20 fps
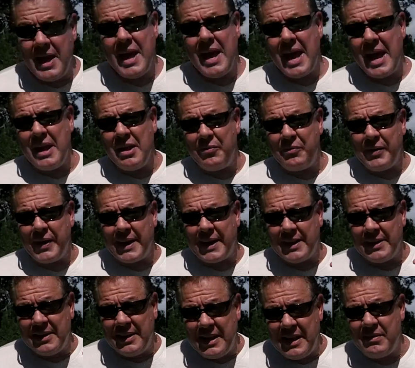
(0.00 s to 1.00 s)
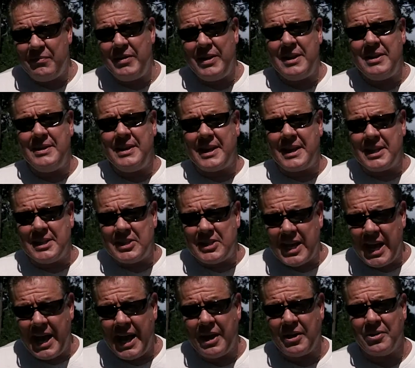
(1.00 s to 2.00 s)
And if you can leave it in the
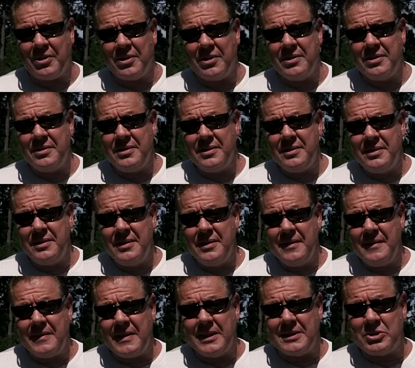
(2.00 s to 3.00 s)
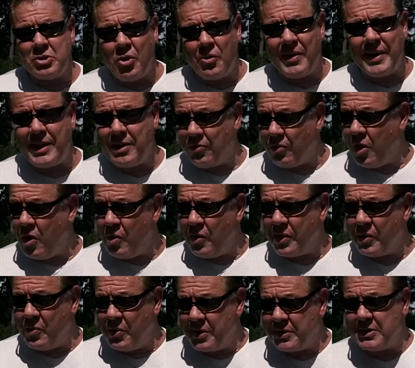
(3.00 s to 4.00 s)
container that's already
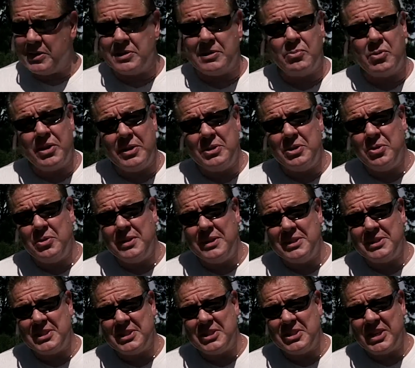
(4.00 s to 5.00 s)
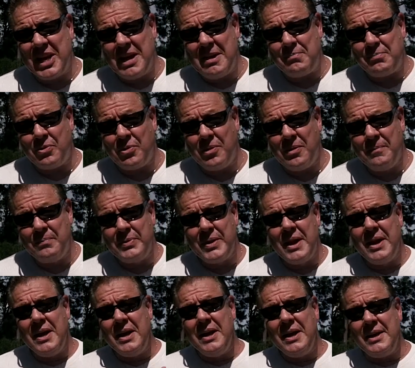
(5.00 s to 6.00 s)
growing with, as I'm going to do in this example,
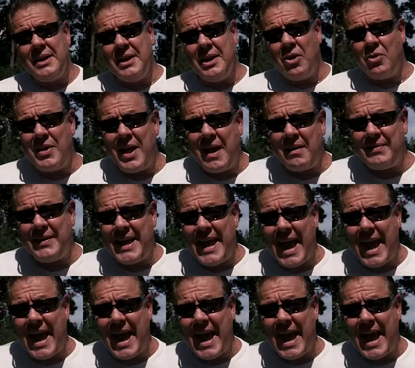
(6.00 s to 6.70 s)
you don't have the